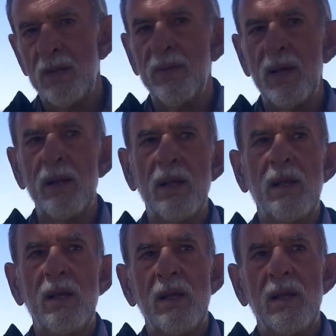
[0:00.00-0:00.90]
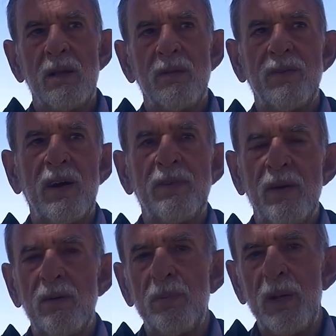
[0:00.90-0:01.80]
I've had
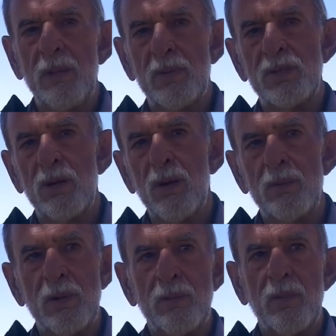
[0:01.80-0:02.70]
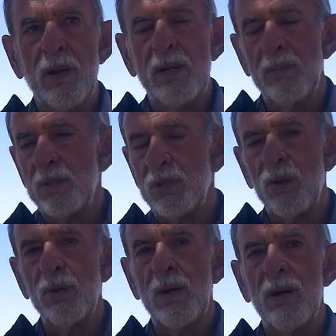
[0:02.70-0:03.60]
500 people show up to my,
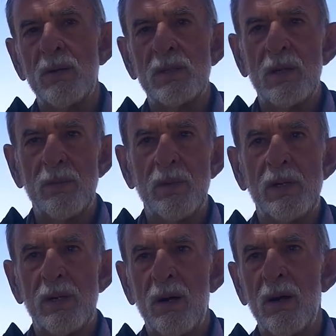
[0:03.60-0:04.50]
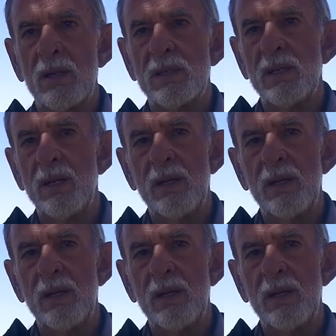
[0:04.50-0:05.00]
sold out to some of my talks.